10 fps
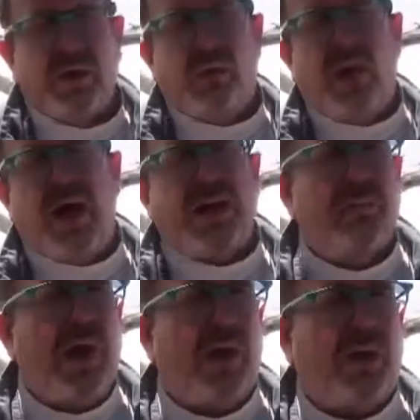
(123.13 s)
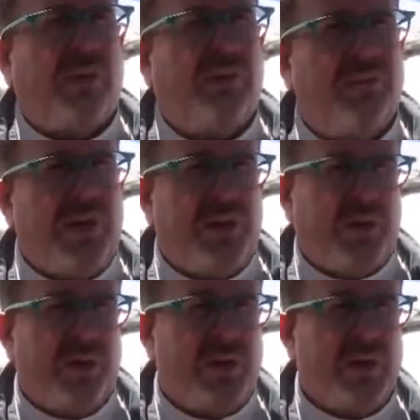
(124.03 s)
white America
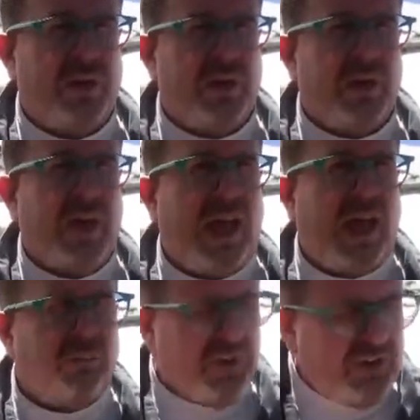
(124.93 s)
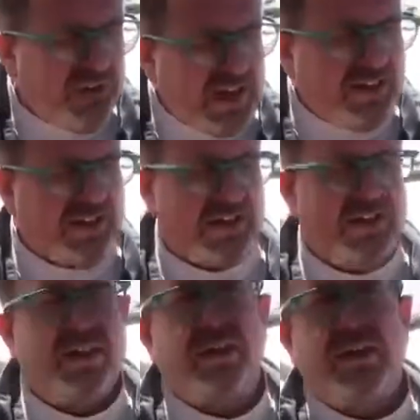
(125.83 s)
feared and
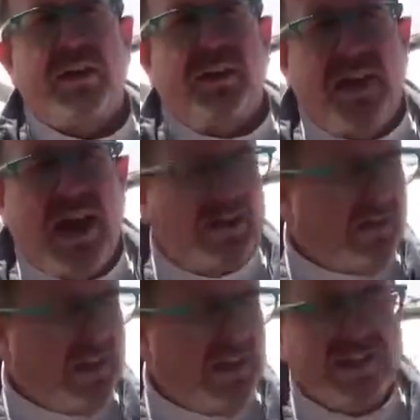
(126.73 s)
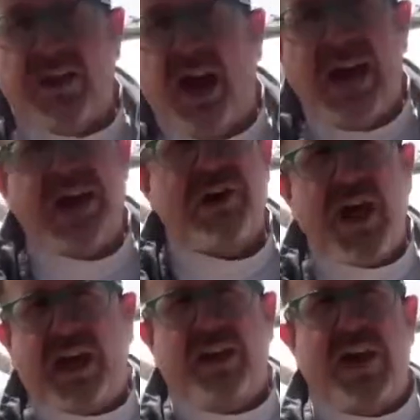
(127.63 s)
resented that the entire
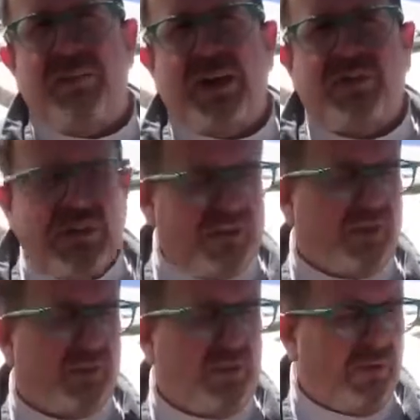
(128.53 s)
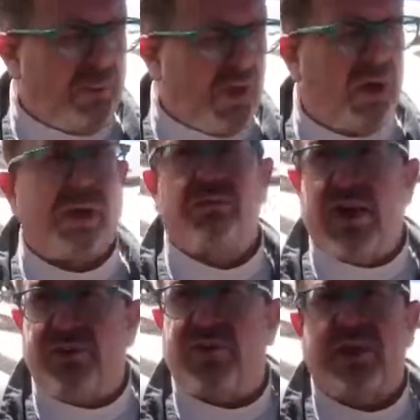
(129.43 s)
economic system of America
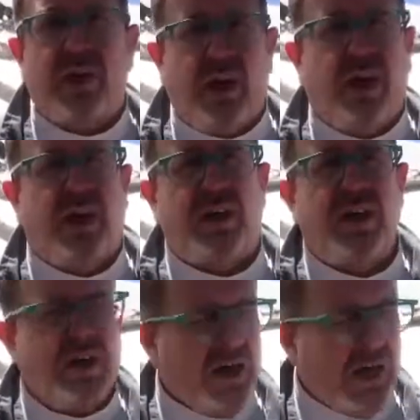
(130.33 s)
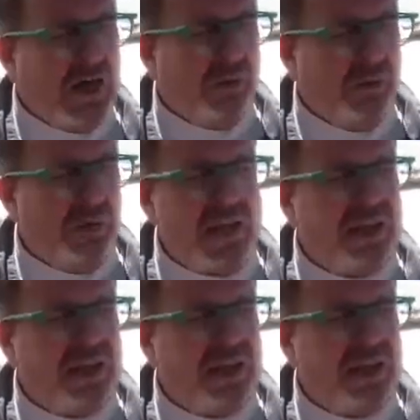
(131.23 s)
rested on our